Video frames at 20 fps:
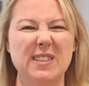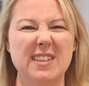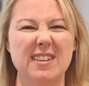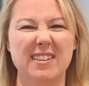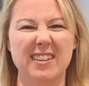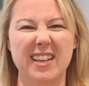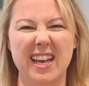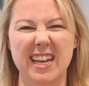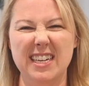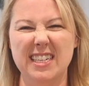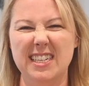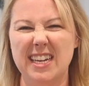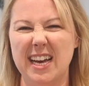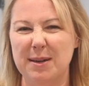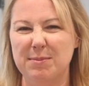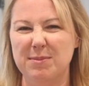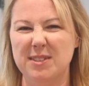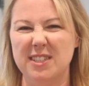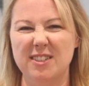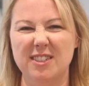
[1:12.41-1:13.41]
and a lot of
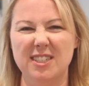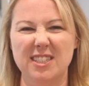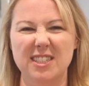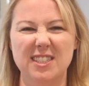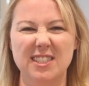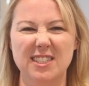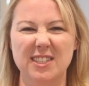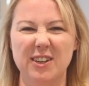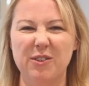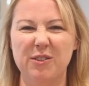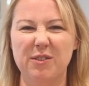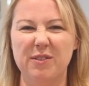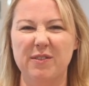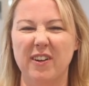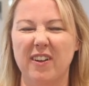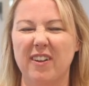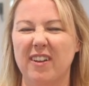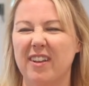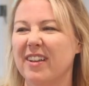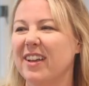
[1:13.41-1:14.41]
times they're just so
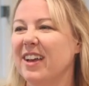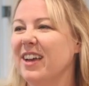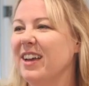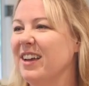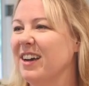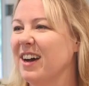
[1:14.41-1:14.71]
full